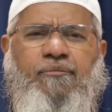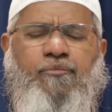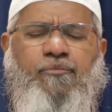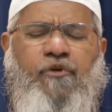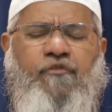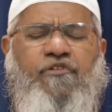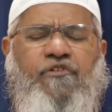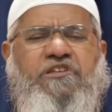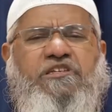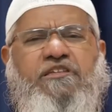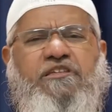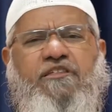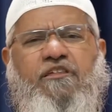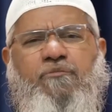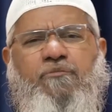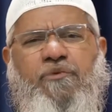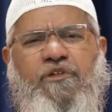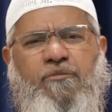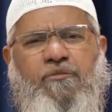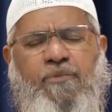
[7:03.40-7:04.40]
Prophet Jesus,
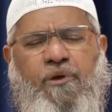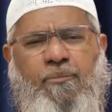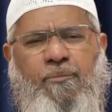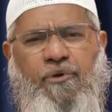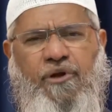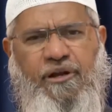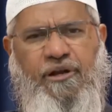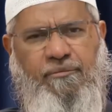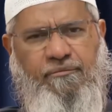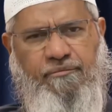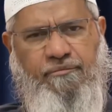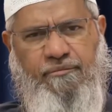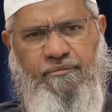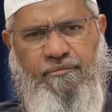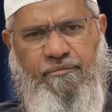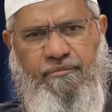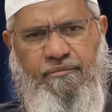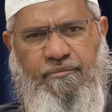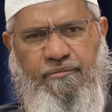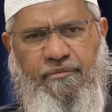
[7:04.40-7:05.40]
peace be upon him,
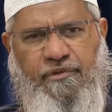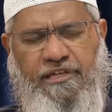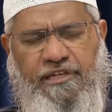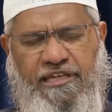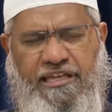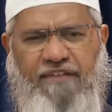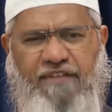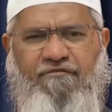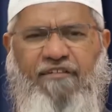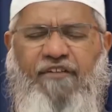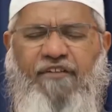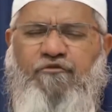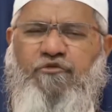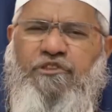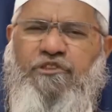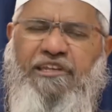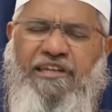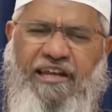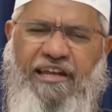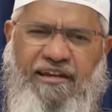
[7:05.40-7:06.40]
he gave life to
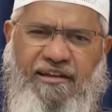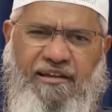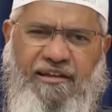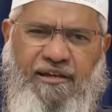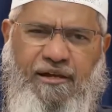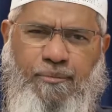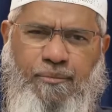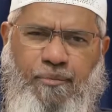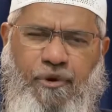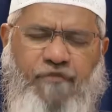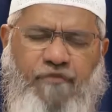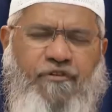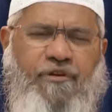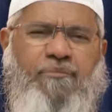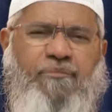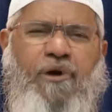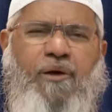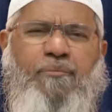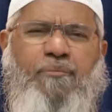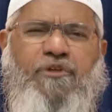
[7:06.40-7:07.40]
the dead.
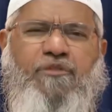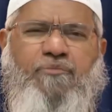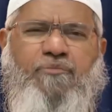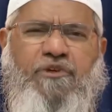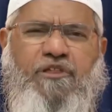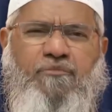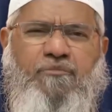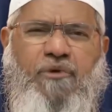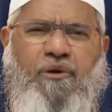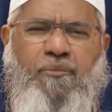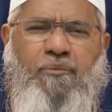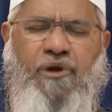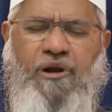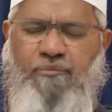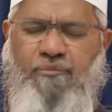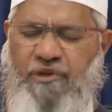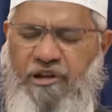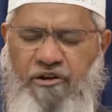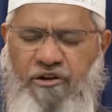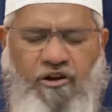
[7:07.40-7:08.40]
Prophet Muhammad, peace be upon
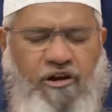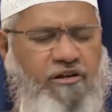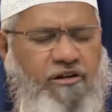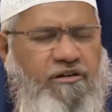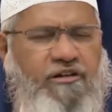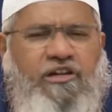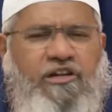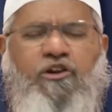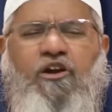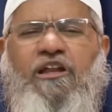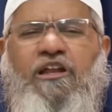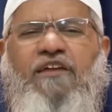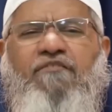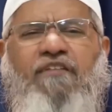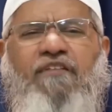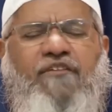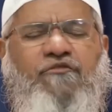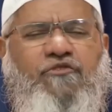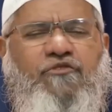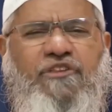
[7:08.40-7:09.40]
him, did not give
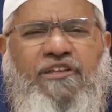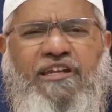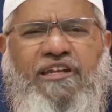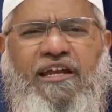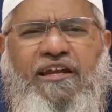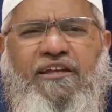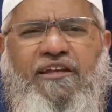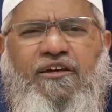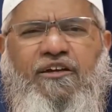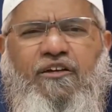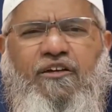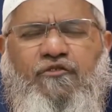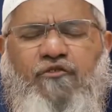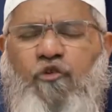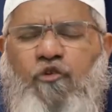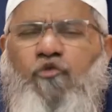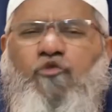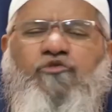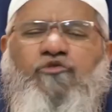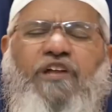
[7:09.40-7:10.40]
life to the dead. So
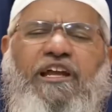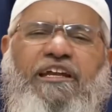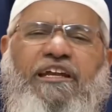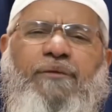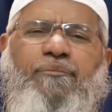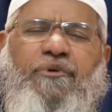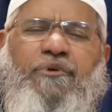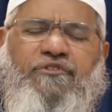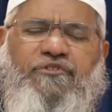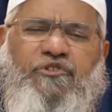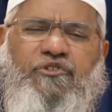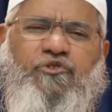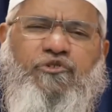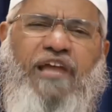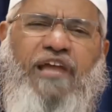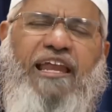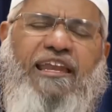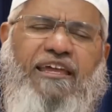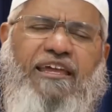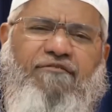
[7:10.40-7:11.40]
who's greater? A person who
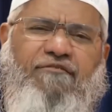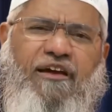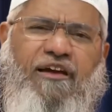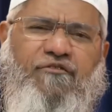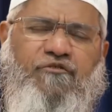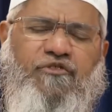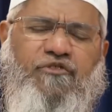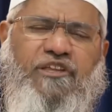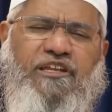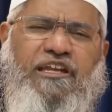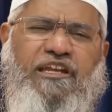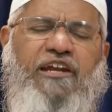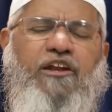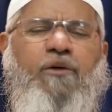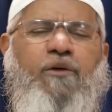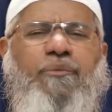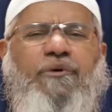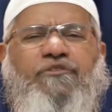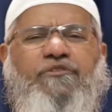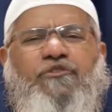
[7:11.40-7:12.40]
can give life to the dead,
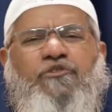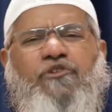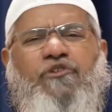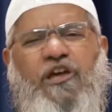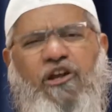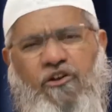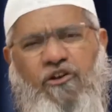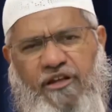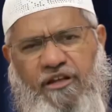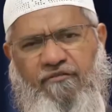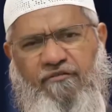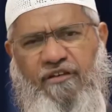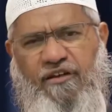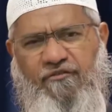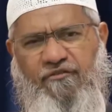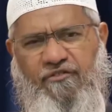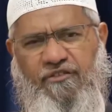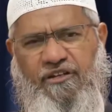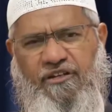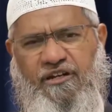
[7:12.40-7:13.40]
or a person who cannot give
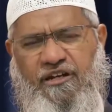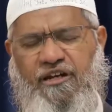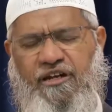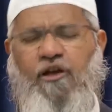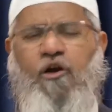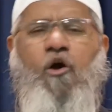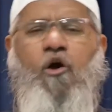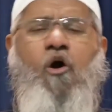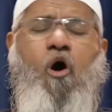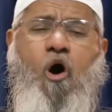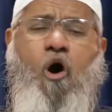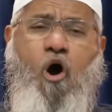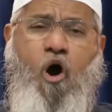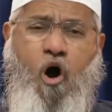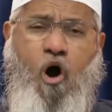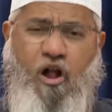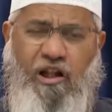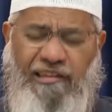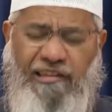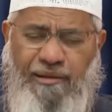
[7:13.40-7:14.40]
life to the dead?
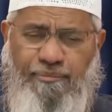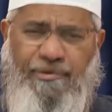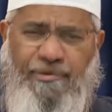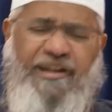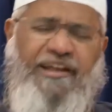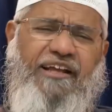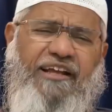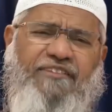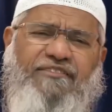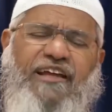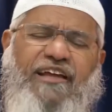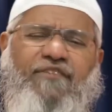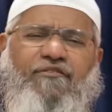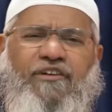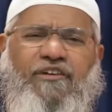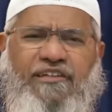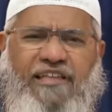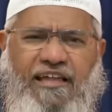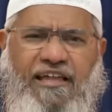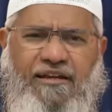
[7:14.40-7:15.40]
All the miracles that
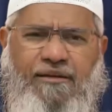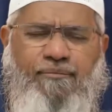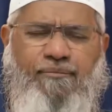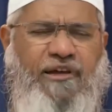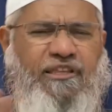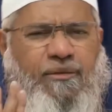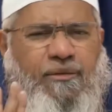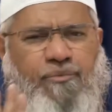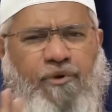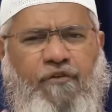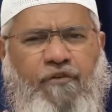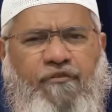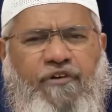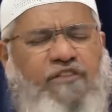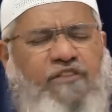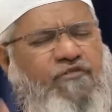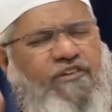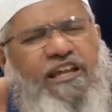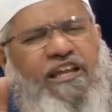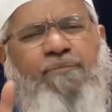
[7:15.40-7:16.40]
were done by the
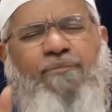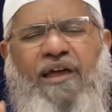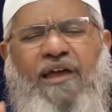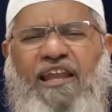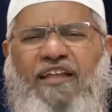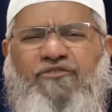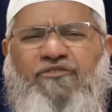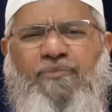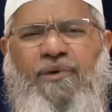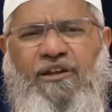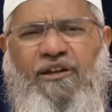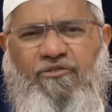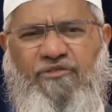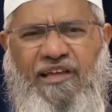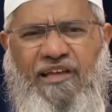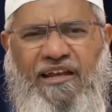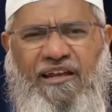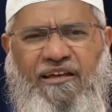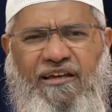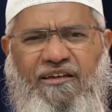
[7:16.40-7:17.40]
prophets were done by Allah subhanahu
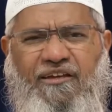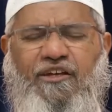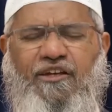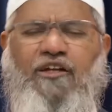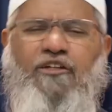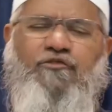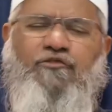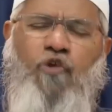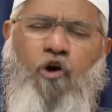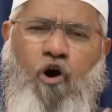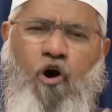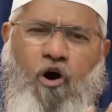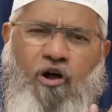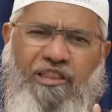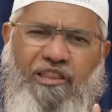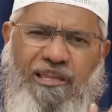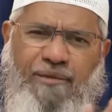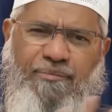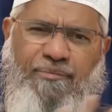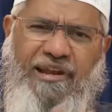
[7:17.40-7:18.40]
wa ta'ala. So
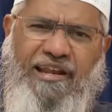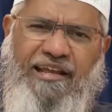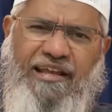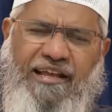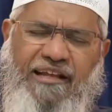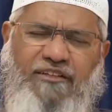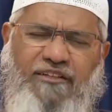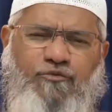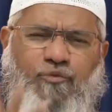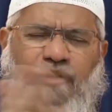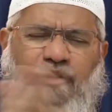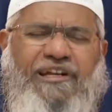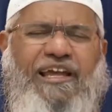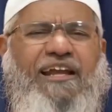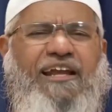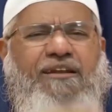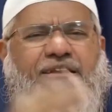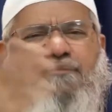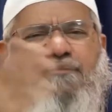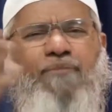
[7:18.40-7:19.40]
all the miracles were
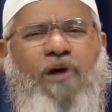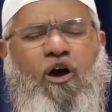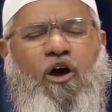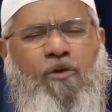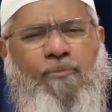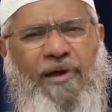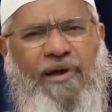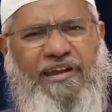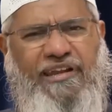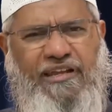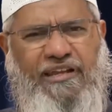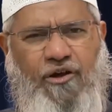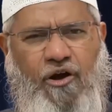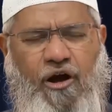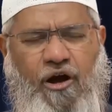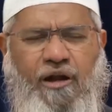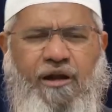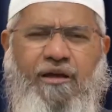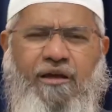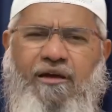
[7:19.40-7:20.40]
done by Almighty
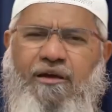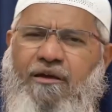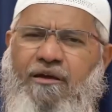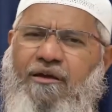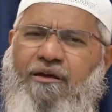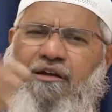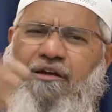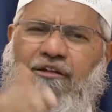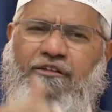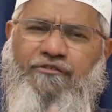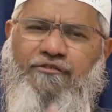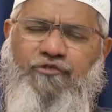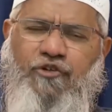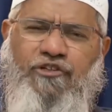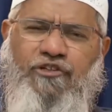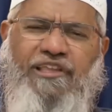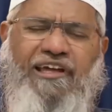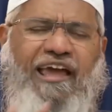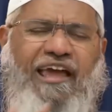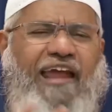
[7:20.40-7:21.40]
God.
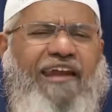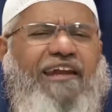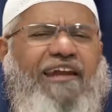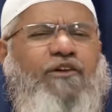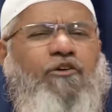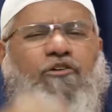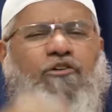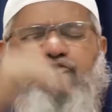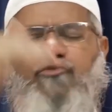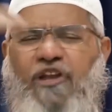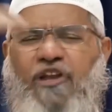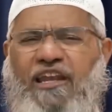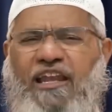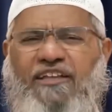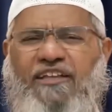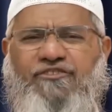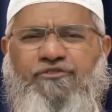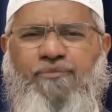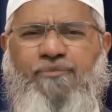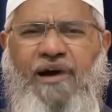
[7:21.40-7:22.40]
So the credit goes to
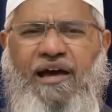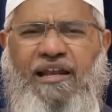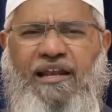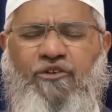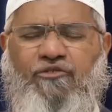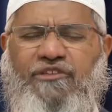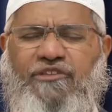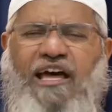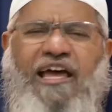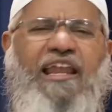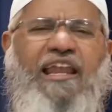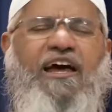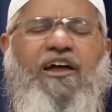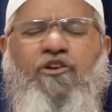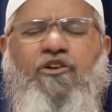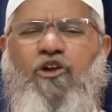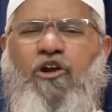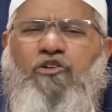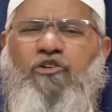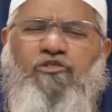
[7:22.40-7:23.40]
Allah subhanahu wa
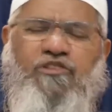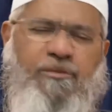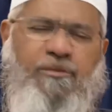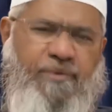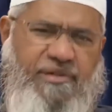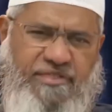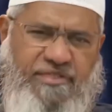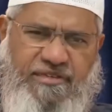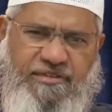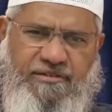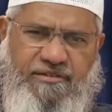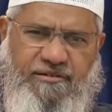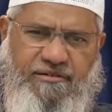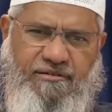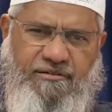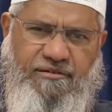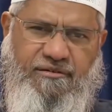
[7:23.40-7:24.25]
ta'ala, not to the messenger.